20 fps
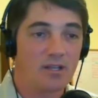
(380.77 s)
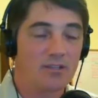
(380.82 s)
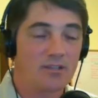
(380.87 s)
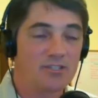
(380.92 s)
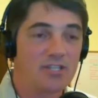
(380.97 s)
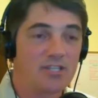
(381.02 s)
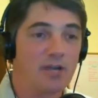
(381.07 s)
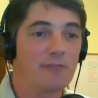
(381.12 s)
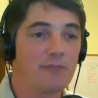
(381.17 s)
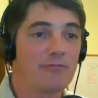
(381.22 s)

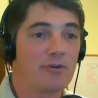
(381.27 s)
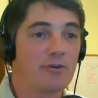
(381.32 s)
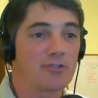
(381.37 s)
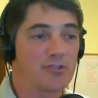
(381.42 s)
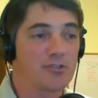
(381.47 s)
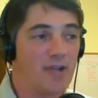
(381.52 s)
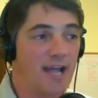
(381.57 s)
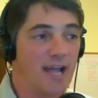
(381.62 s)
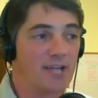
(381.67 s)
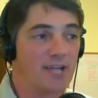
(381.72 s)
Cell
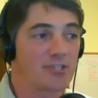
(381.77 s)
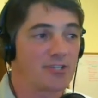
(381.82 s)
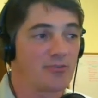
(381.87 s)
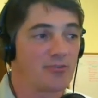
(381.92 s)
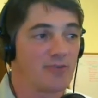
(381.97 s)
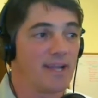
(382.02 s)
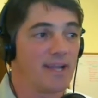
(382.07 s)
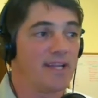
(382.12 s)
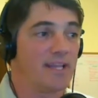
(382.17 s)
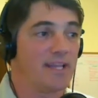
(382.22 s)
phones are actually
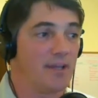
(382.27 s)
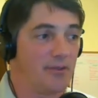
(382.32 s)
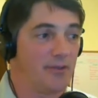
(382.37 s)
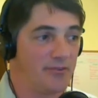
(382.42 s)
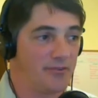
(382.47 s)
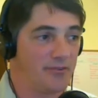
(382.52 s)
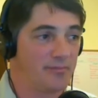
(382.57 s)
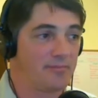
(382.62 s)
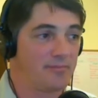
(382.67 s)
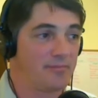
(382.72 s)

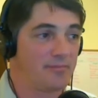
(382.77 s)
radios,